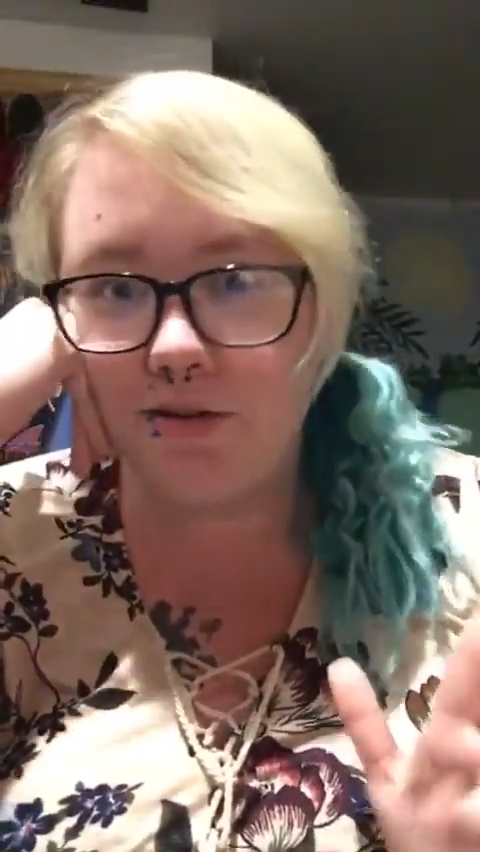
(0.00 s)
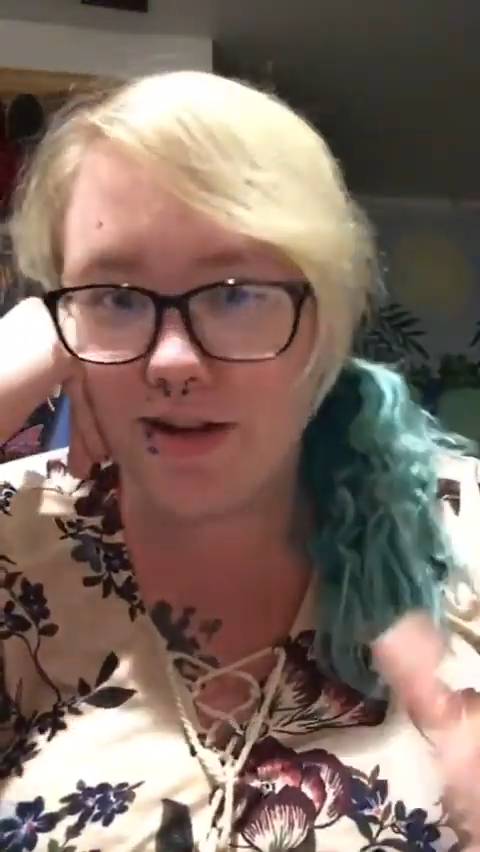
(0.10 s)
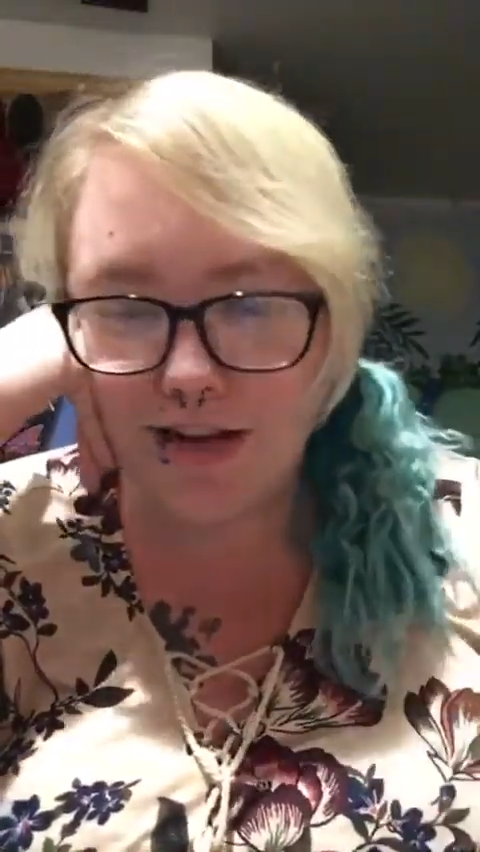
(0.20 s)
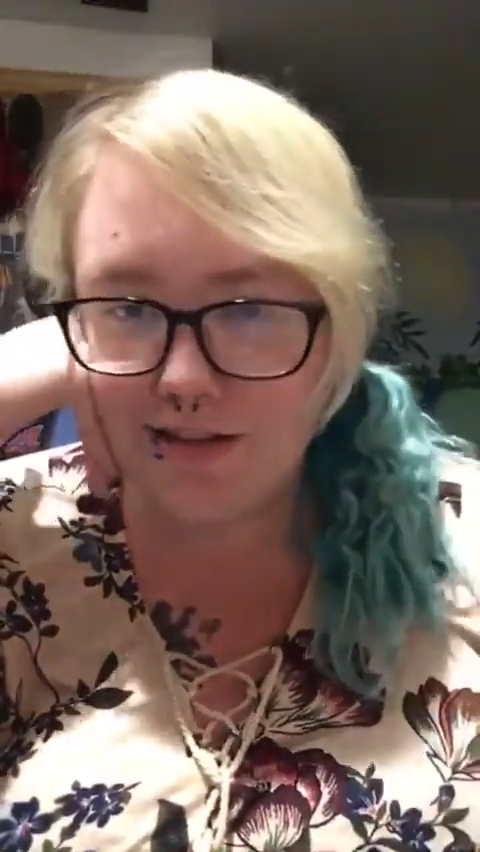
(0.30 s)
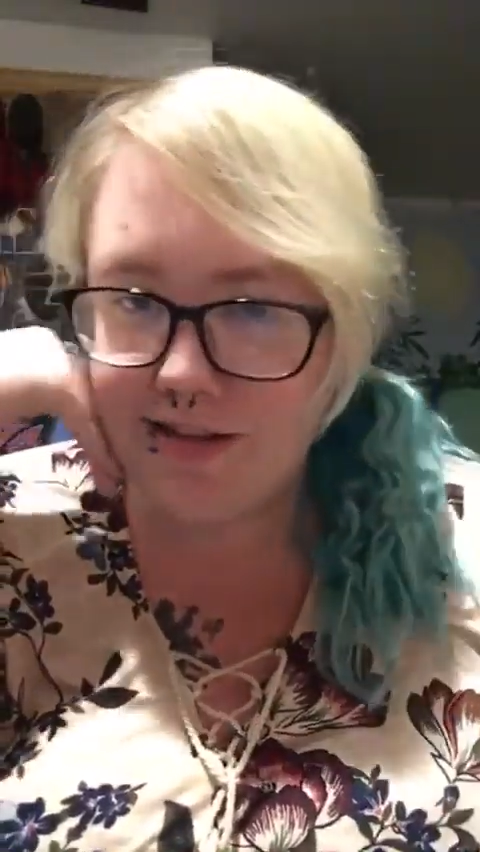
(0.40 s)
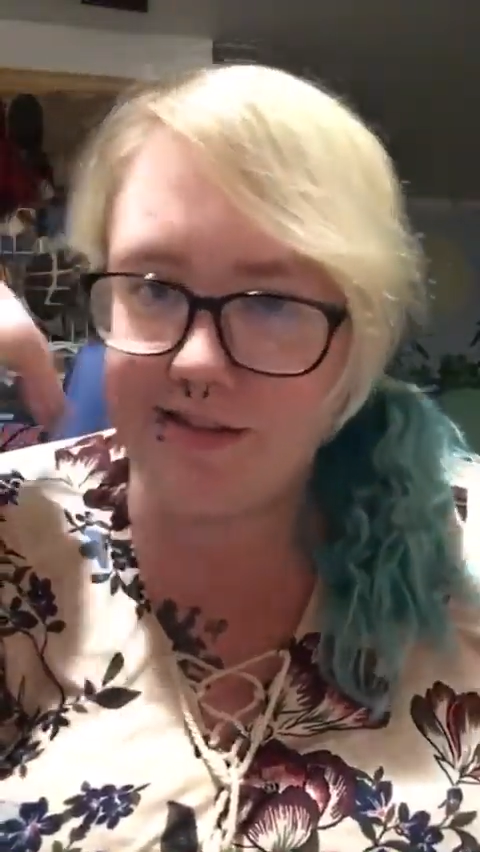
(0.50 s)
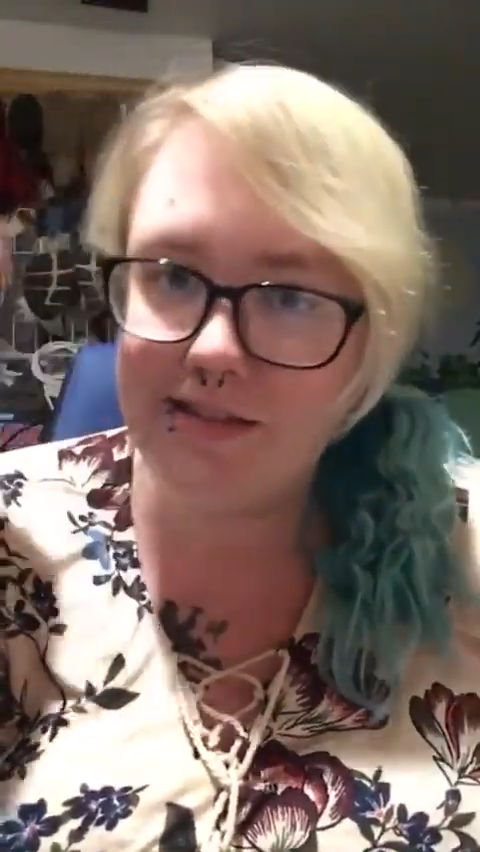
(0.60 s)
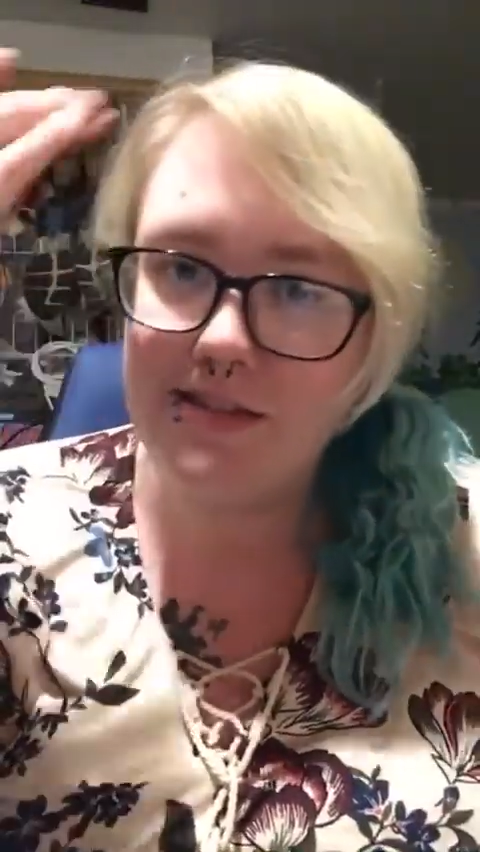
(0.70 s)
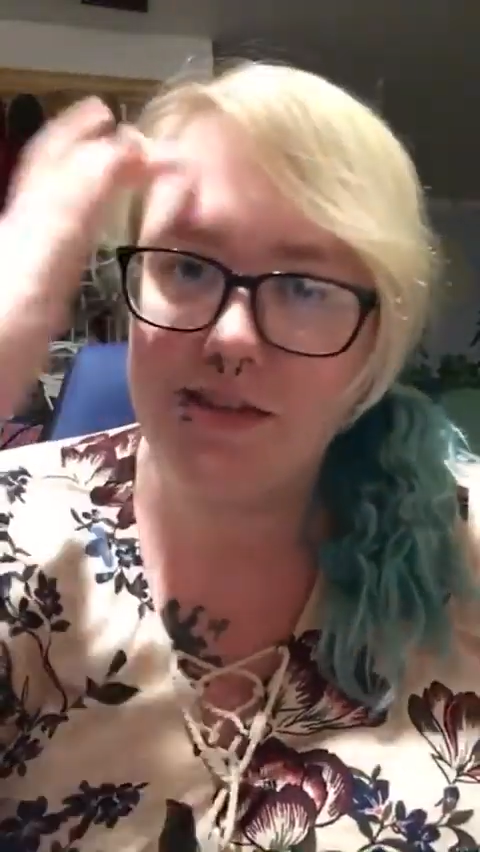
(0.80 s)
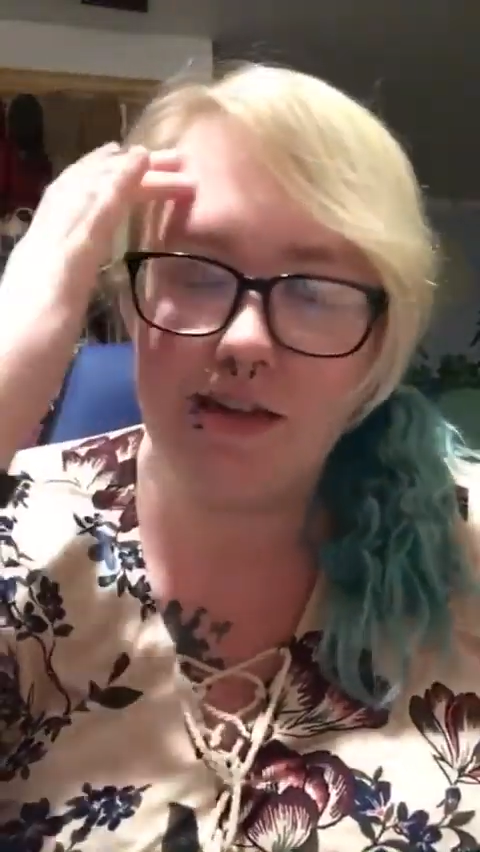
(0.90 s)
again
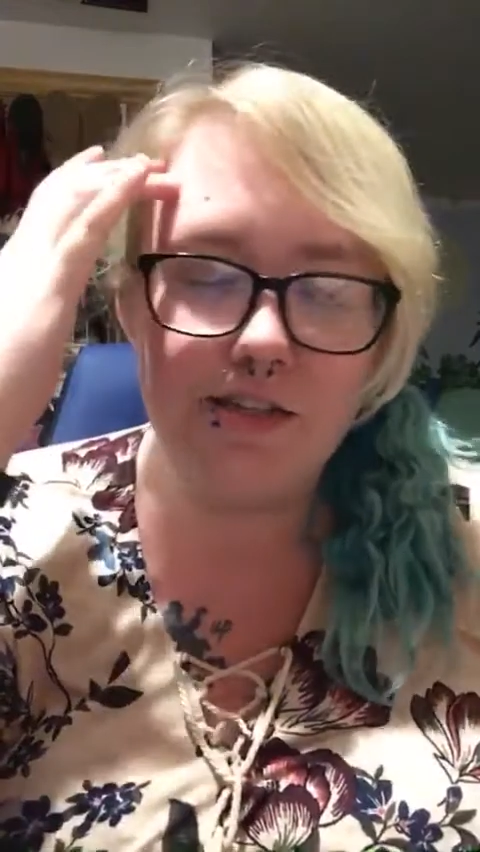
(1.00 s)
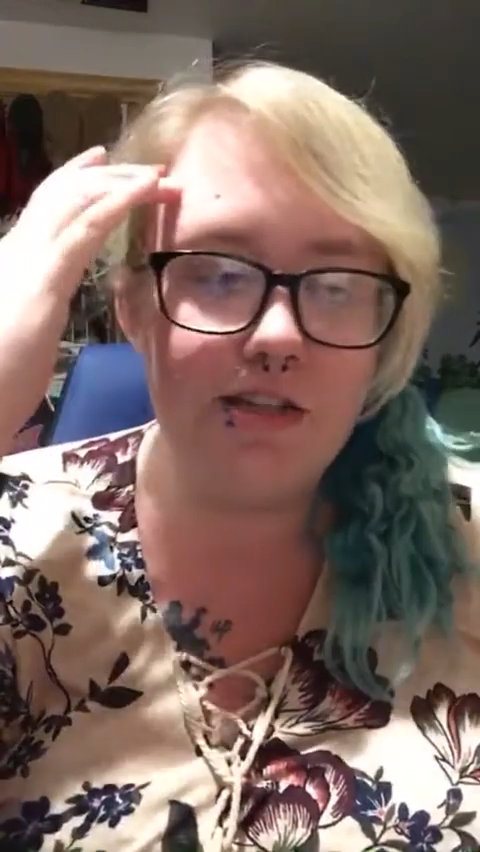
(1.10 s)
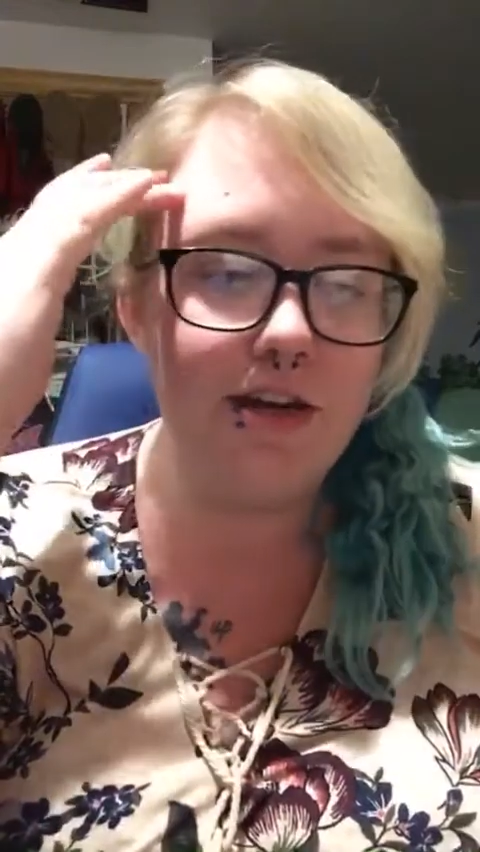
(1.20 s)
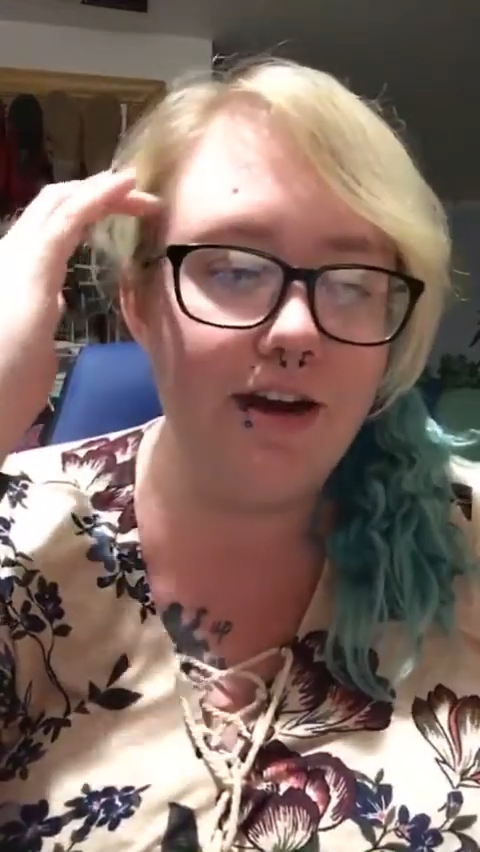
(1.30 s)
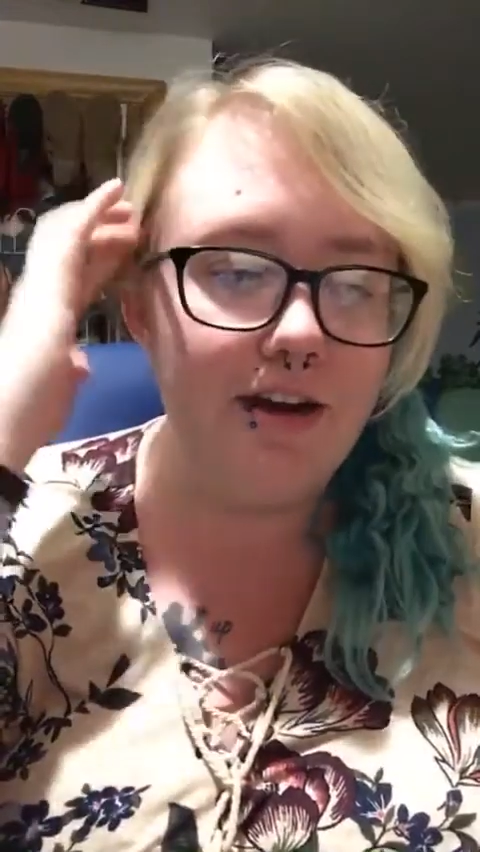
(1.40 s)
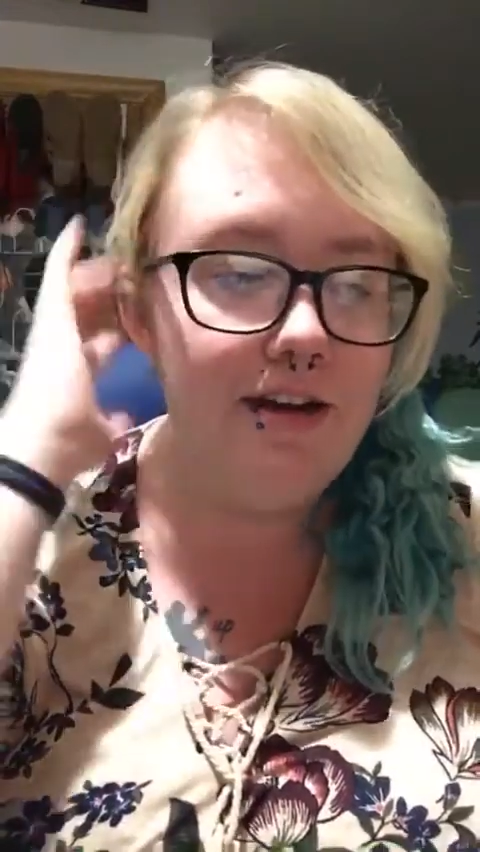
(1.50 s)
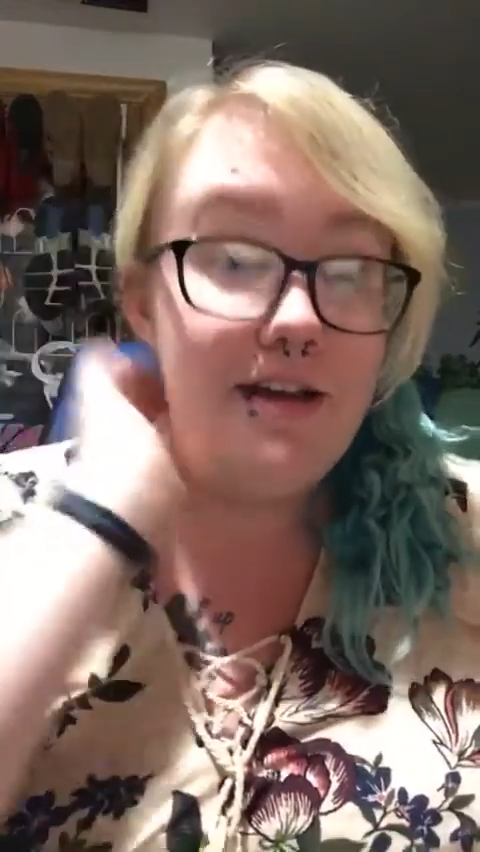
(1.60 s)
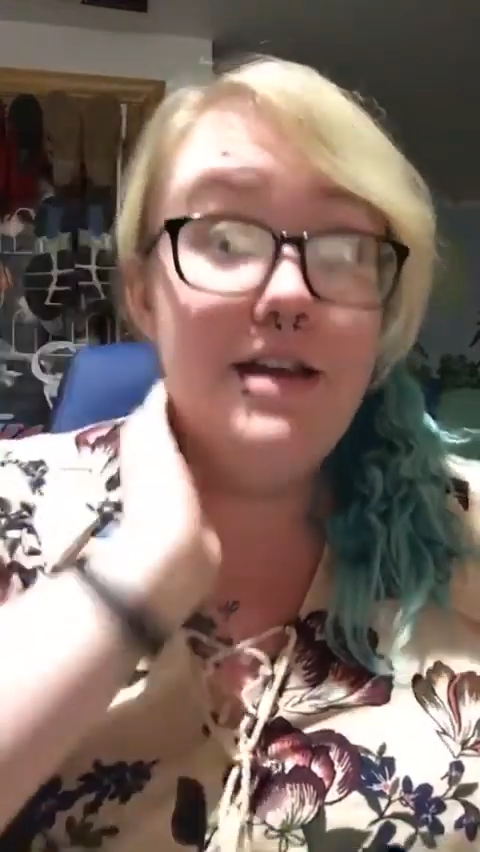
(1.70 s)
this next year,